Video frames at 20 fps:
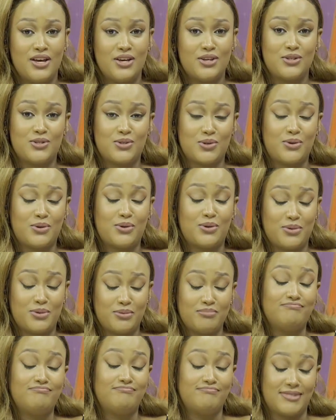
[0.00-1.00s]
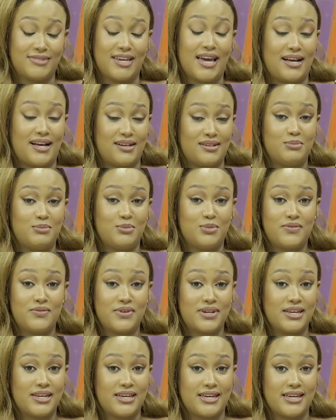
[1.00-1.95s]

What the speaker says: So yeah, moving